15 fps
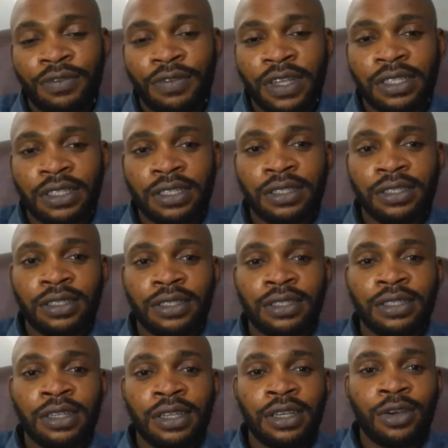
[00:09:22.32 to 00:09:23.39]

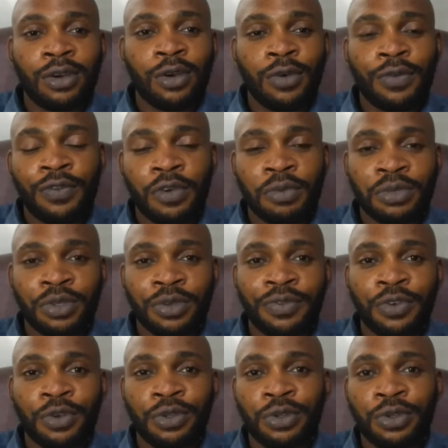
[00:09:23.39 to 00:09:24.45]
devices, all forms of
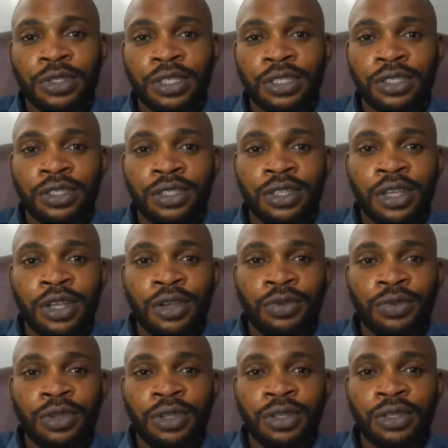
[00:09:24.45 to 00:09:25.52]
orthosis.
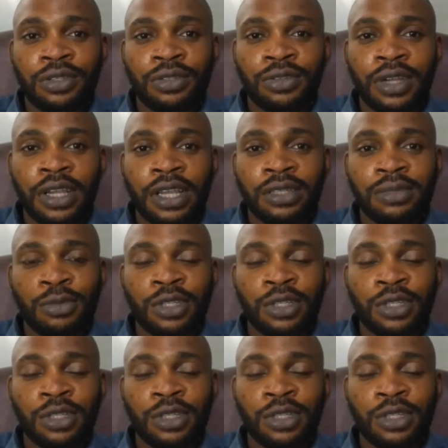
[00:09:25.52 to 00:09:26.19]
We try as